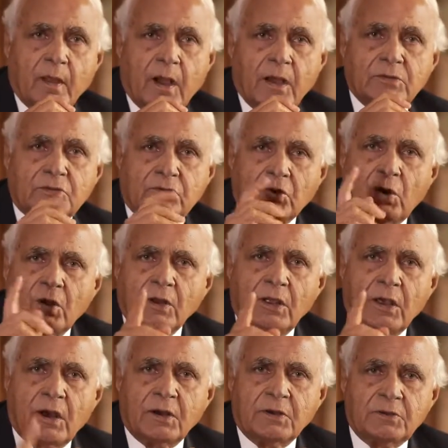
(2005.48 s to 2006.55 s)
I
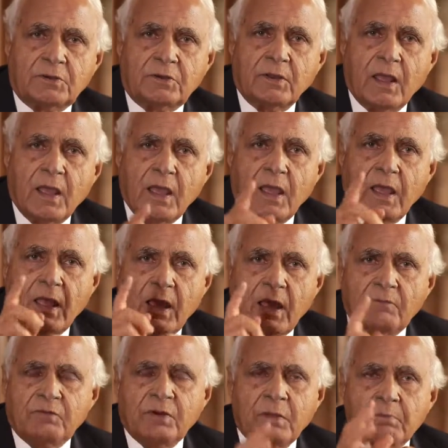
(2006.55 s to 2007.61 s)
strongly urge
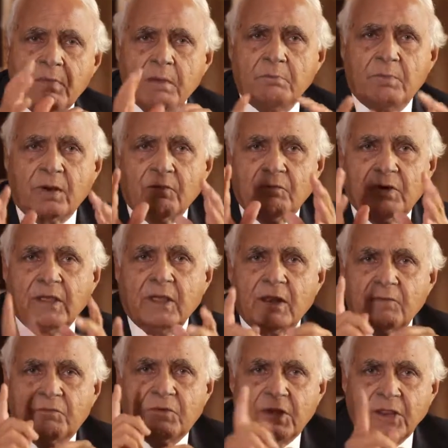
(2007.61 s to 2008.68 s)
every member of
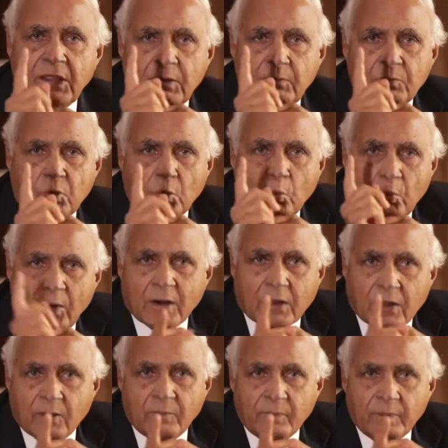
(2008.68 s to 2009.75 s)
DLF team to work